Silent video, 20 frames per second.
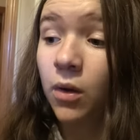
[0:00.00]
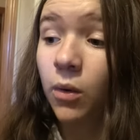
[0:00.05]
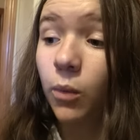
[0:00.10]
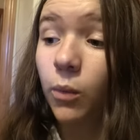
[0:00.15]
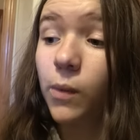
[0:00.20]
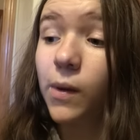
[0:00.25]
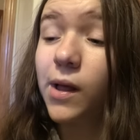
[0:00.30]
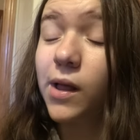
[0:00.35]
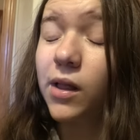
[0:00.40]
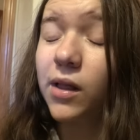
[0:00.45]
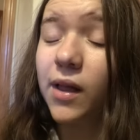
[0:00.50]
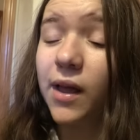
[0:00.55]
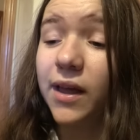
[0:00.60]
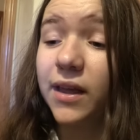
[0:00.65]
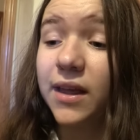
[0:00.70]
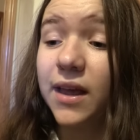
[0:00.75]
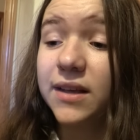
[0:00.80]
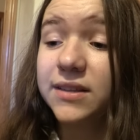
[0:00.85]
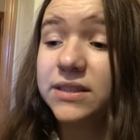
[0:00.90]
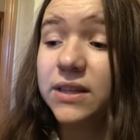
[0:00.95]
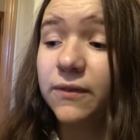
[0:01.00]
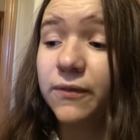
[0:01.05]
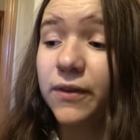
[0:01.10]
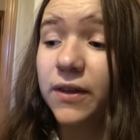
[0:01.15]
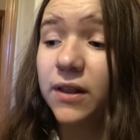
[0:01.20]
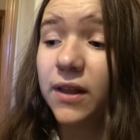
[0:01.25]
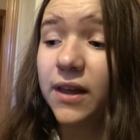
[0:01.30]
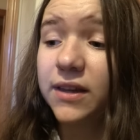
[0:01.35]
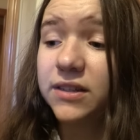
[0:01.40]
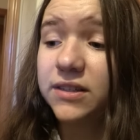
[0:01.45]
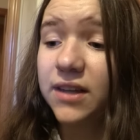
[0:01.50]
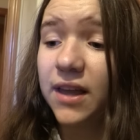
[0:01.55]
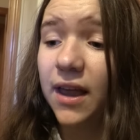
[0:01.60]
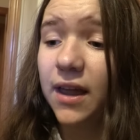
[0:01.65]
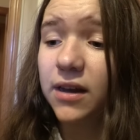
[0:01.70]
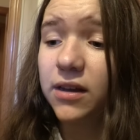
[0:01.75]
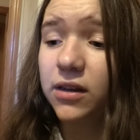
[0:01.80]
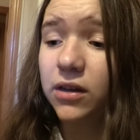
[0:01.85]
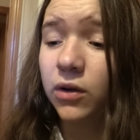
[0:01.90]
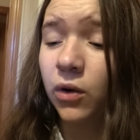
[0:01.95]
Well, I guess if he liked
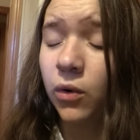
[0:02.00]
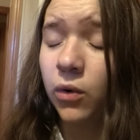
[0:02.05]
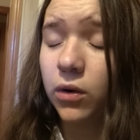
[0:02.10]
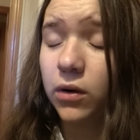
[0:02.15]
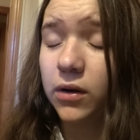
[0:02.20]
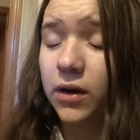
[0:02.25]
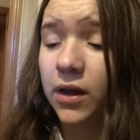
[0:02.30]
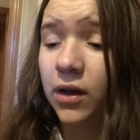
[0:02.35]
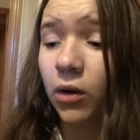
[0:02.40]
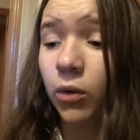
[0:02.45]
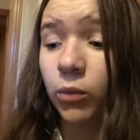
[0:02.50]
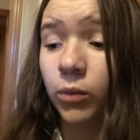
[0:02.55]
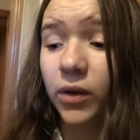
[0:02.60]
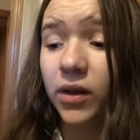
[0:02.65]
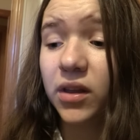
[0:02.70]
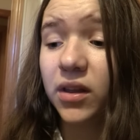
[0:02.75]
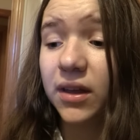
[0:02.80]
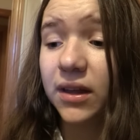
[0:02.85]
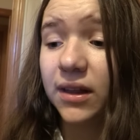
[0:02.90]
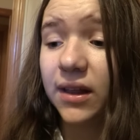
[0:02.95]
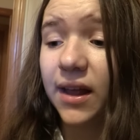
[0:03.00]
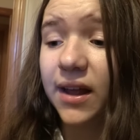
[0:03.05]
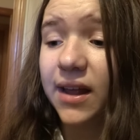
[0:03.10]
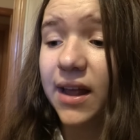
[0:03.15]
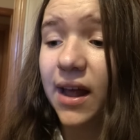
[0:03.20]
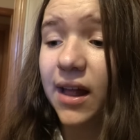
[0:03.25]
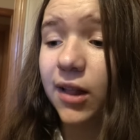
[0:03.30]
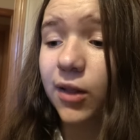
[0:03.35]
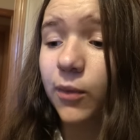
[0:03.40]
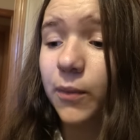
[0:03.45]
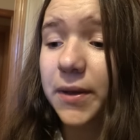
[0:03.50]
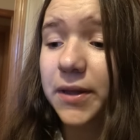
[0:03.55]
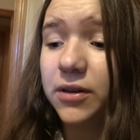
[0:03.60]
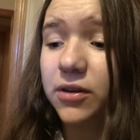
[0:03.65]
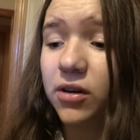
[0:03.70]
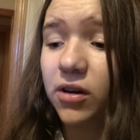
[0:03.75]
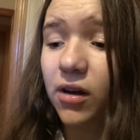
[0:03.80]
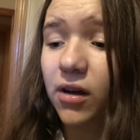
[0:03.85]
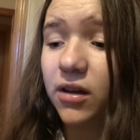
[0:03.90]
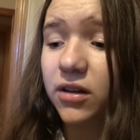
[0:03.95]
candy corn, he'll really like Halloween
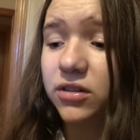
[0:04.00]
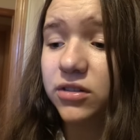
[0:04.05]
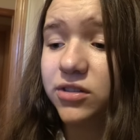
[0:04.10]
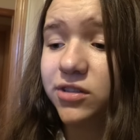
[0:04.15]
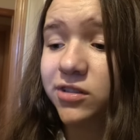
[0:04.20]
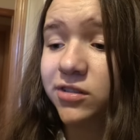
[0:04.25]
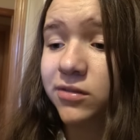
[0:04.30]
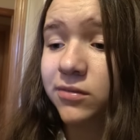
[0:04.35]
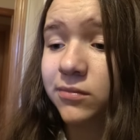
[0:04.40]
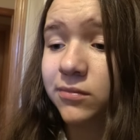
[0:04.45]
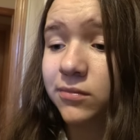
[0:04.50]
Crunch.